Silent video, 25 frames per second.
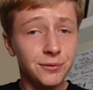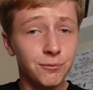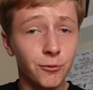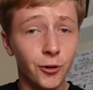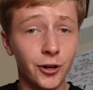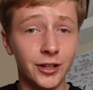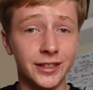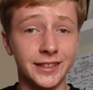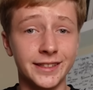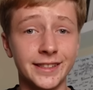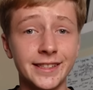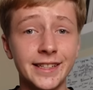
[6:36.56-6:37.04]

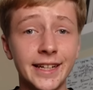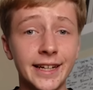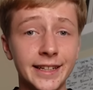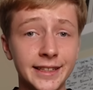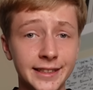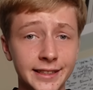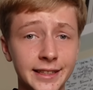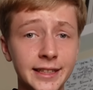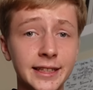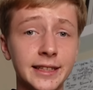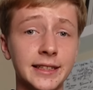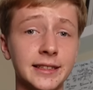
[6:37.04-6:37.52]
want it to
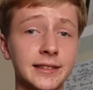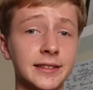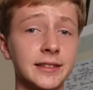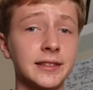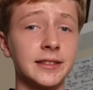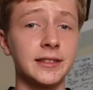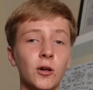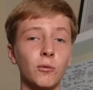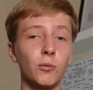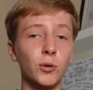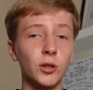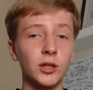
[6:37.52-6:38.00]
take
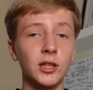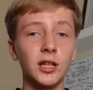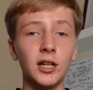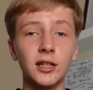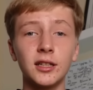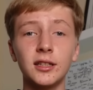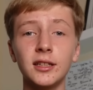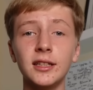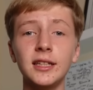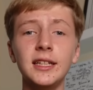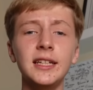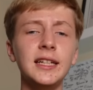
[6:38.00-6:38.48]
years. Well,
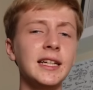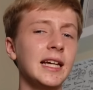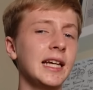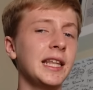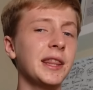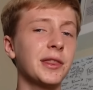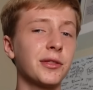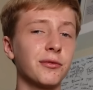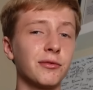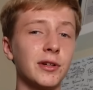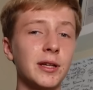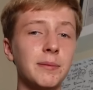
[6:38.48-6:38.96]
luckily,
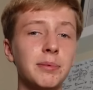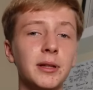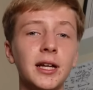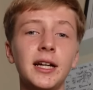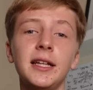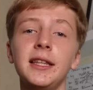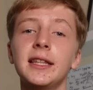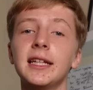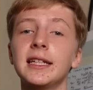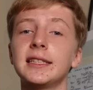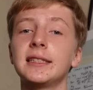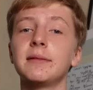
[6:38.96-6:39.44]
in
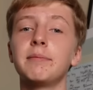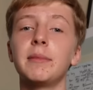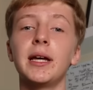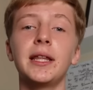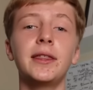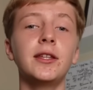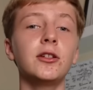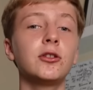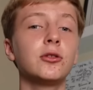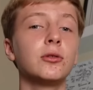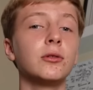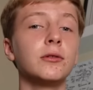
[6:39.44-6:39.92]
3-blind there's a
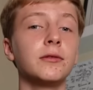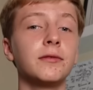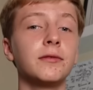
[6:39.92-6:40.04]
method called